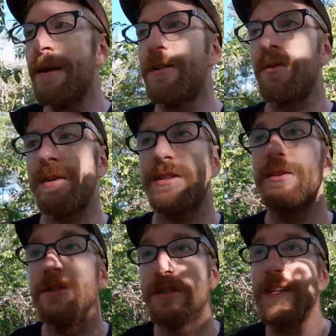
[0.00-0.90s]
So I'll
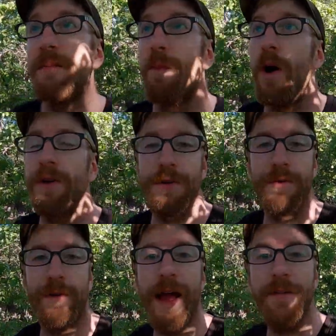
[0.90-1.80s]
still just keep wandering
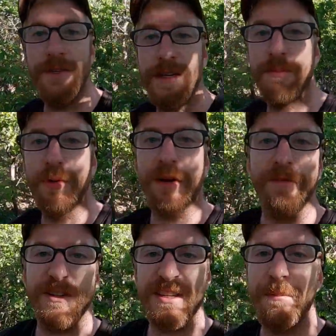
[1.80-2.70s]
around, keep looking
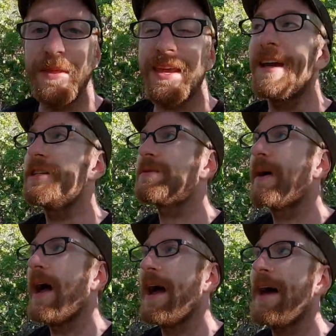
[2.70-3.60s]
for something that catches
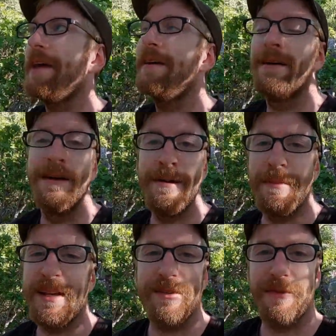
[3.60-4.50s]
my eye,
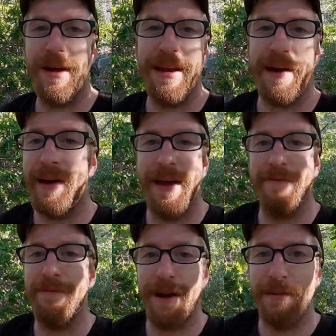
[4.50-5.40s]
but as of right now I
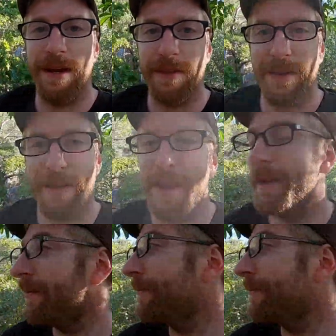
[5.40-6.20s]
haven't found anything yet.